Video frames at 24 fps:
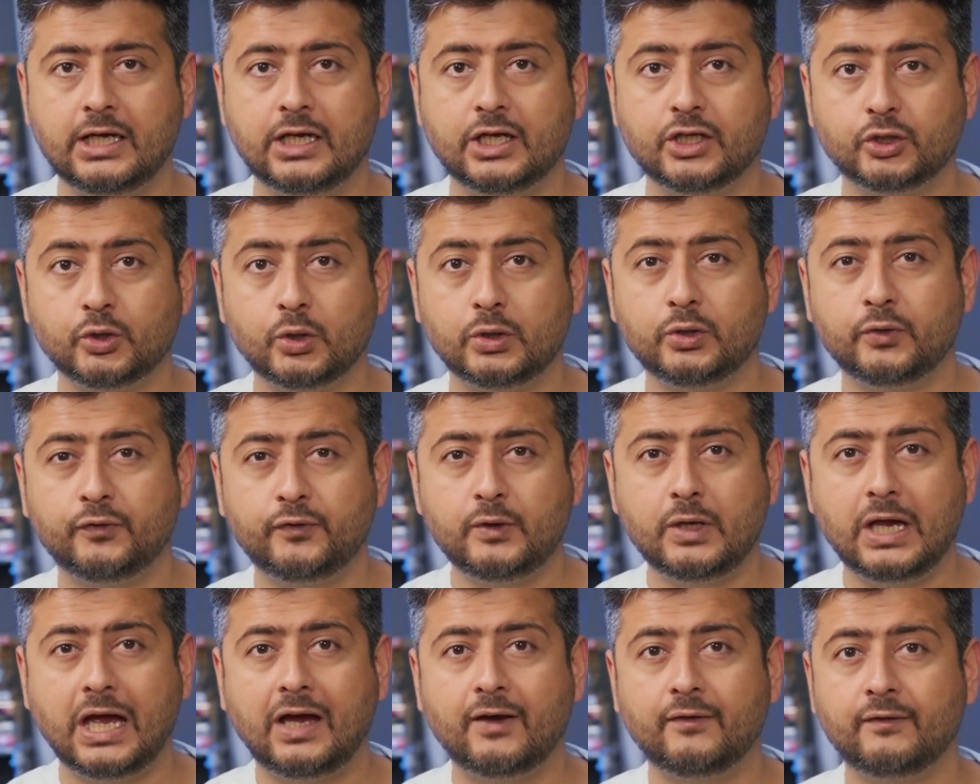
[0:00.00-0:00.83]
So if
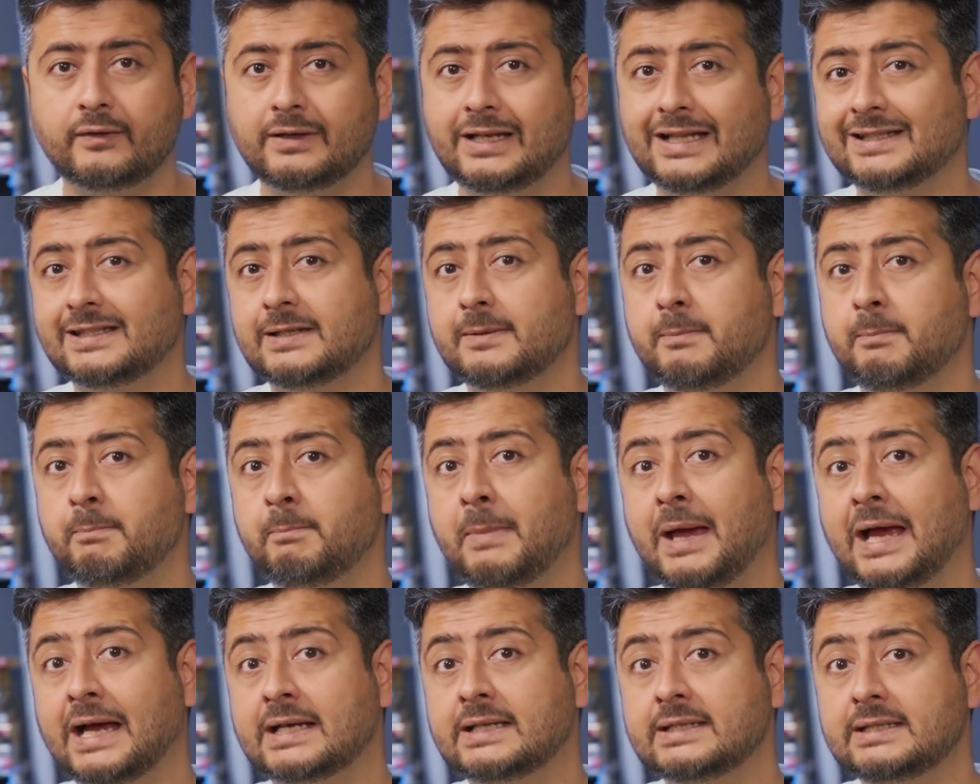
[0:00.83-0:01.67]
you have, let's say,
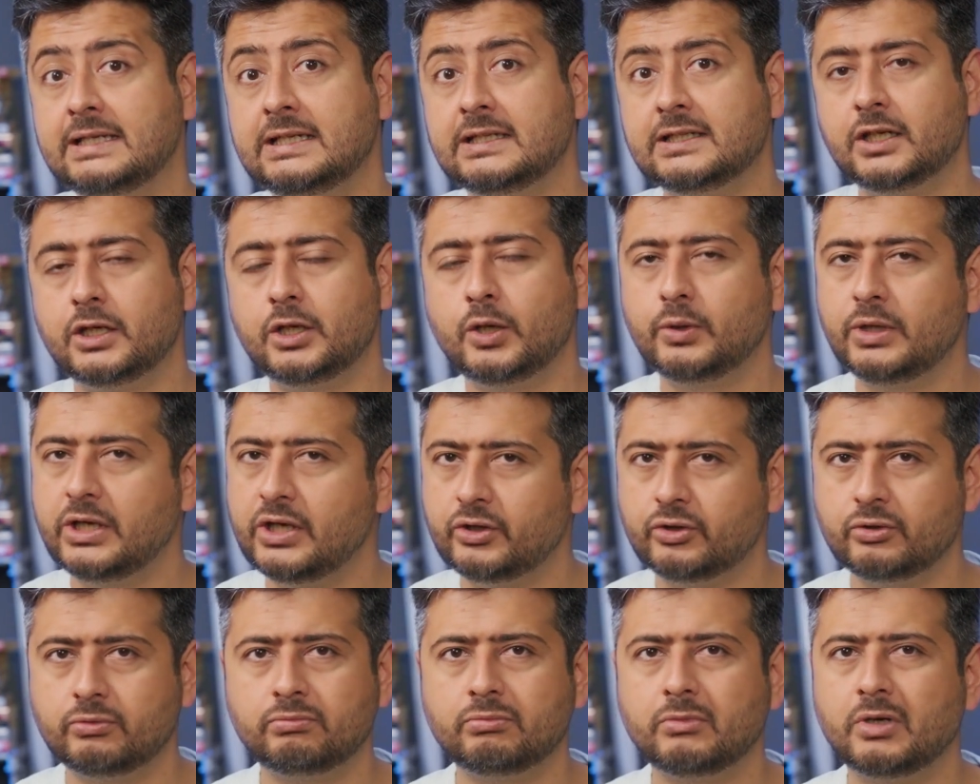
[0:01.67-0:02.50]
magazines in your
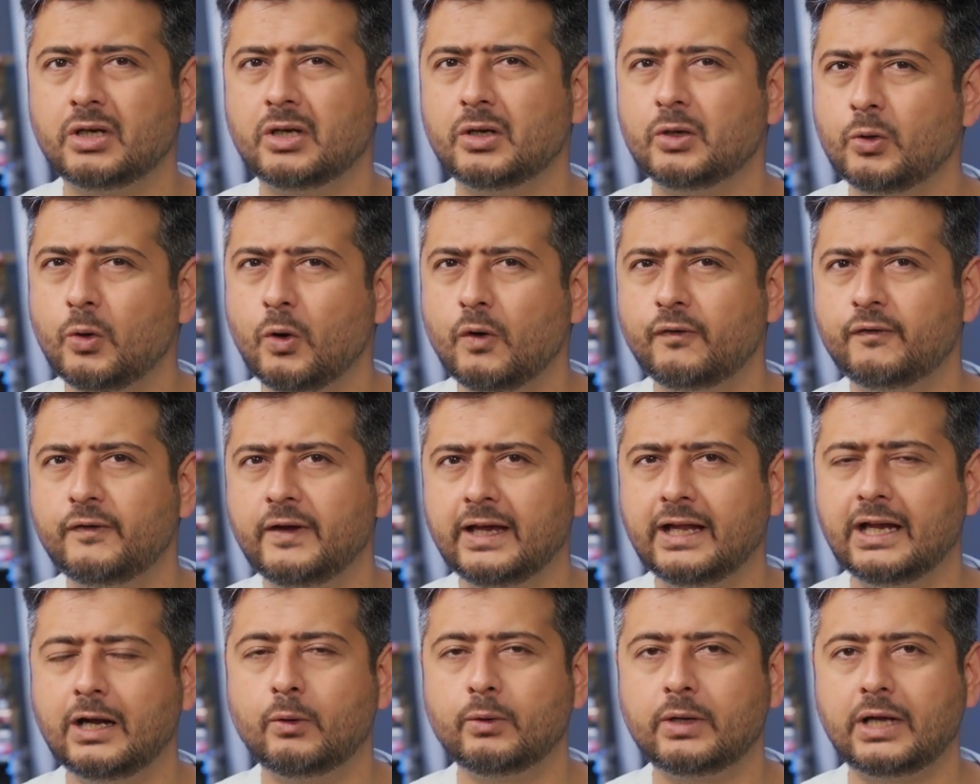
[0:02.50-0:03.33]
niche, go
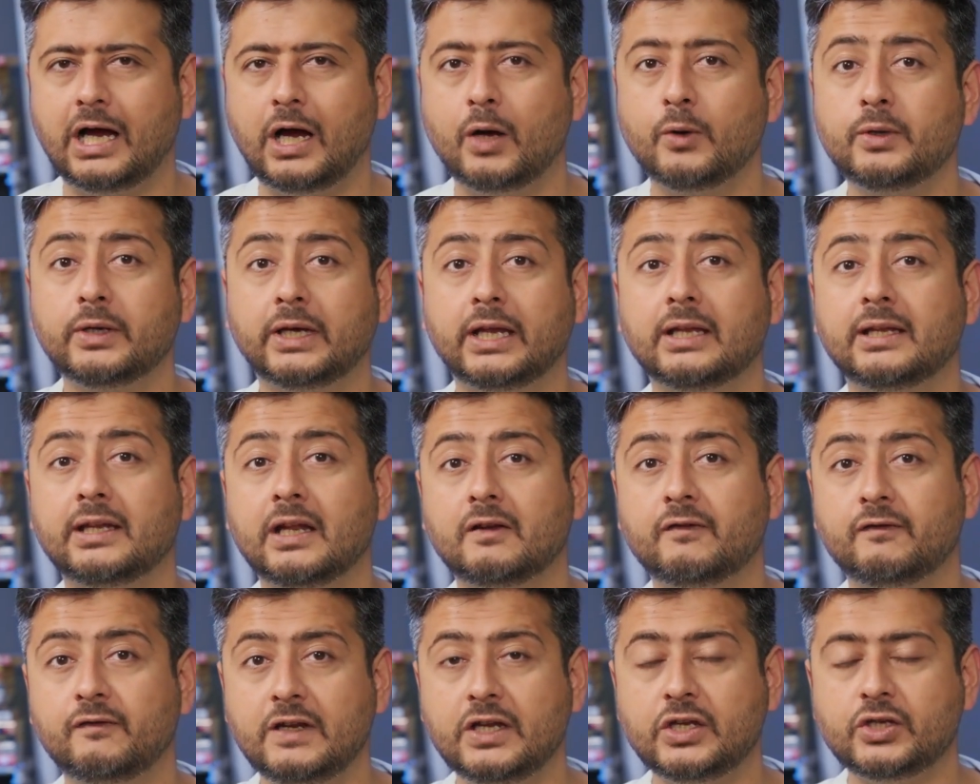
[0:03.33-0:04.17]
figure out how you can
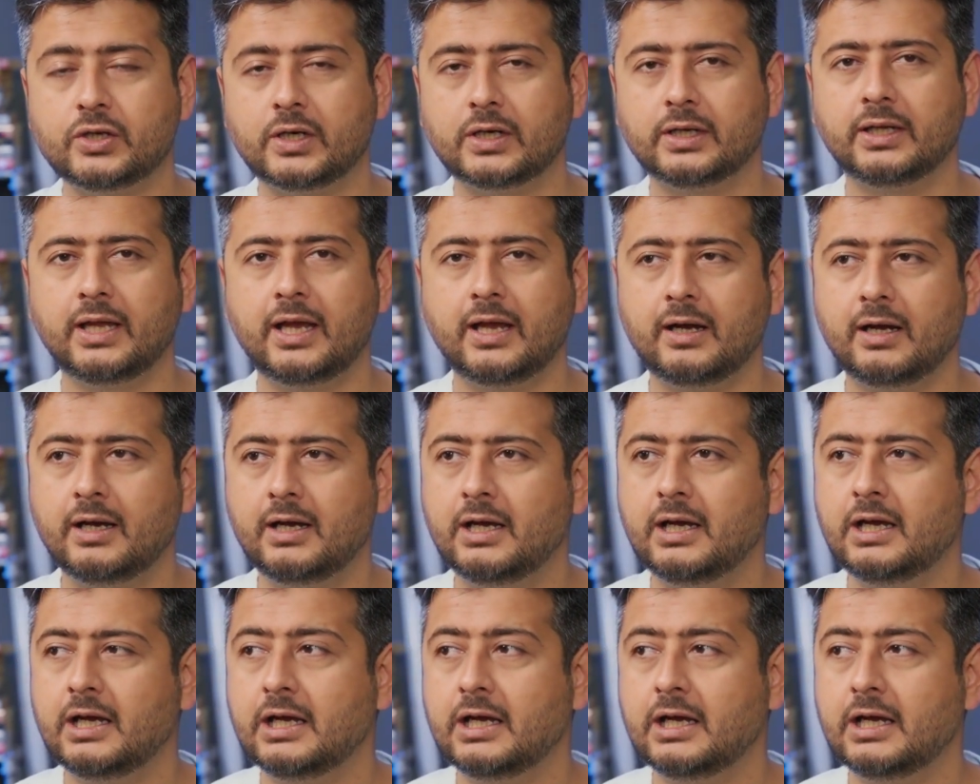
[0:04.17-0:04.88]
get featured there.